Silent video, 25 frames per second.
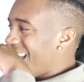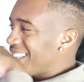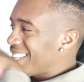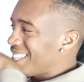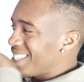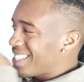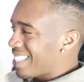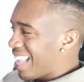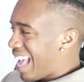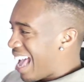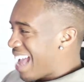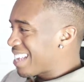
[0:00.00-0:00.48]

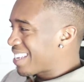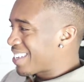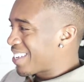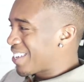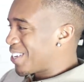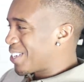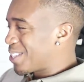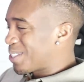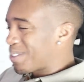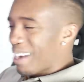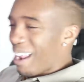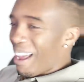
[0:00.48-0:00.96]
That goes
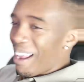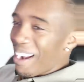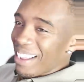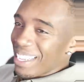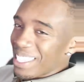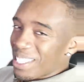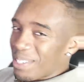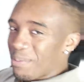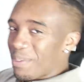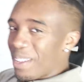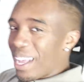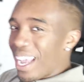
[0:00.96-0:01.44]
without
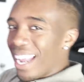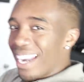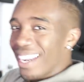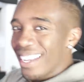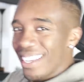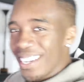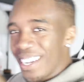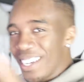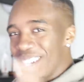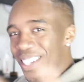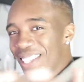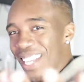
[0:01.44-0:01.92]
explaining, you
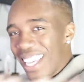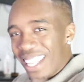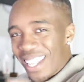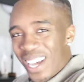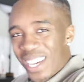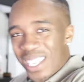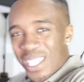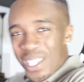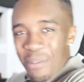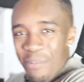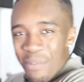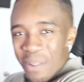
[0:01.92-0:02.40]
know, they lost
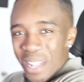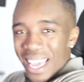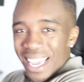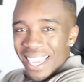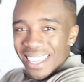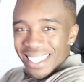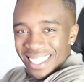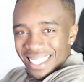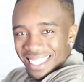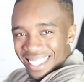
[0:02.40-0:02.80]
the planes and